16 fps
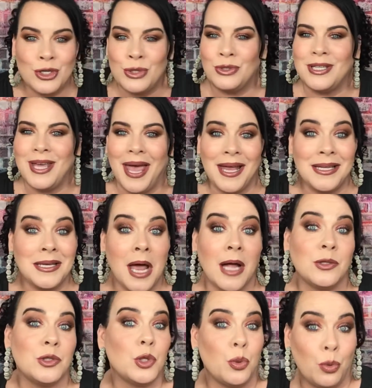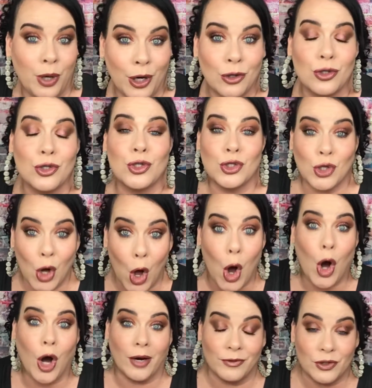you tend not to wear
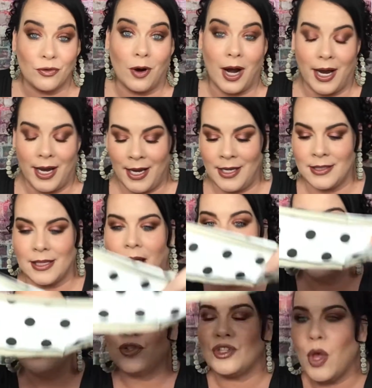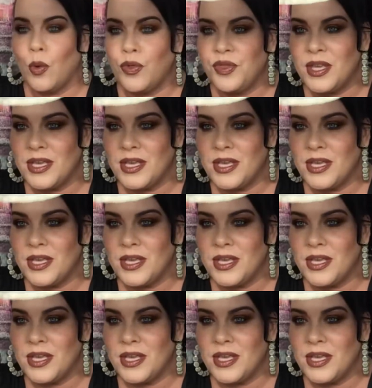scarves, right? So